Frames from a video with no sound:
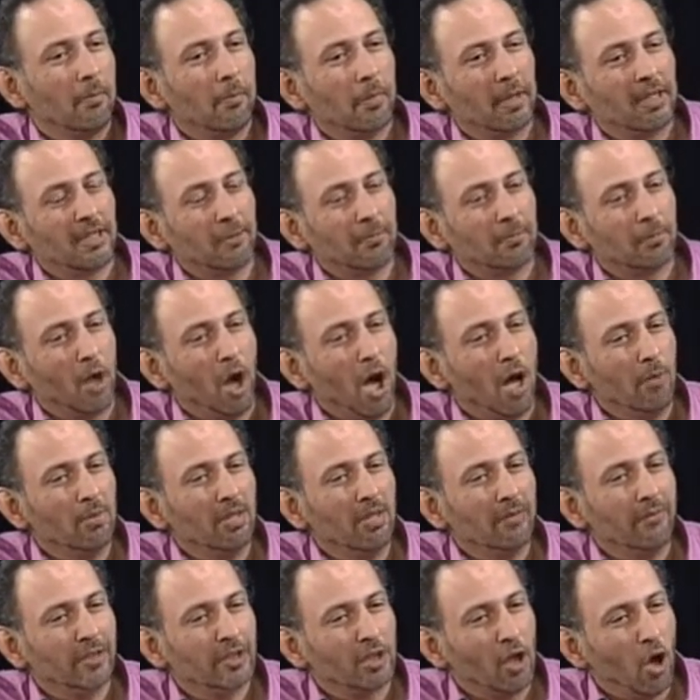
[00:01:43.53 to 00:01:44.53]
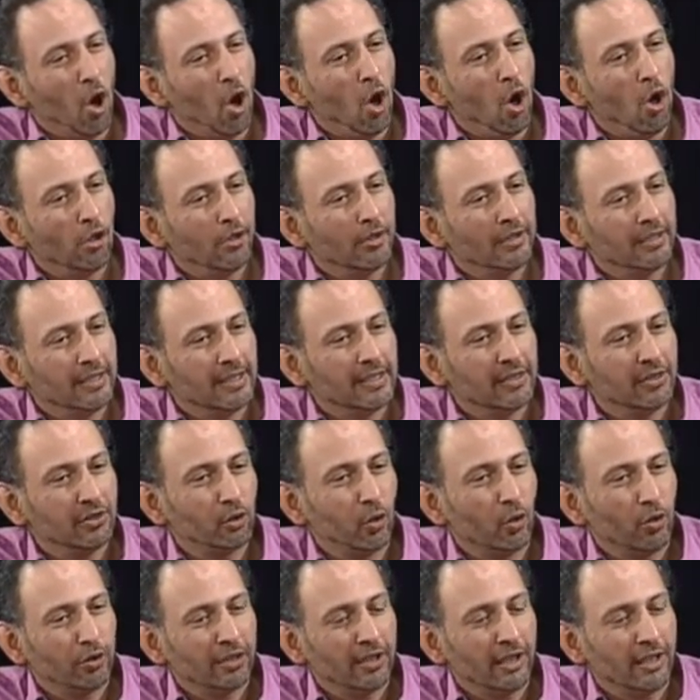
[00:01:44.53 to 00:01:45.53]
But the problem with all these
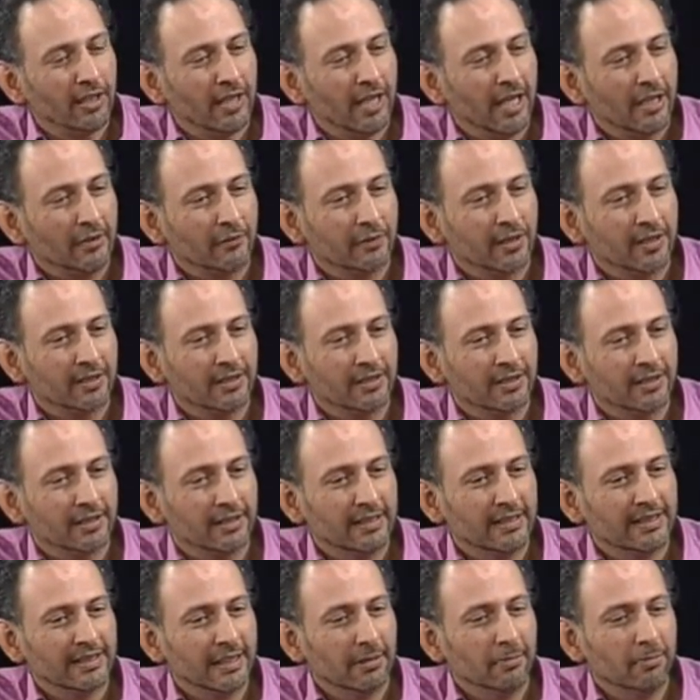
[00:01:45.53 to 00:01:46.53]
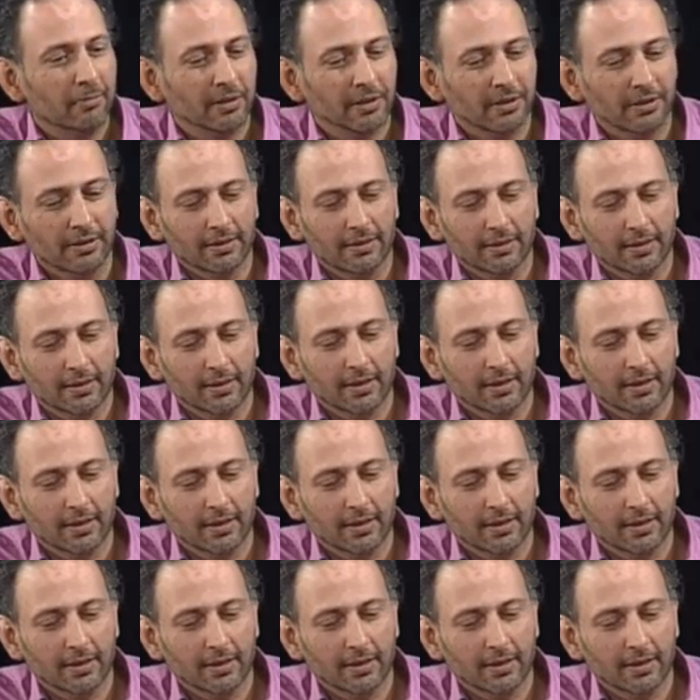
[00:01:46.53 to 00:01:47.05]
social networks is simple.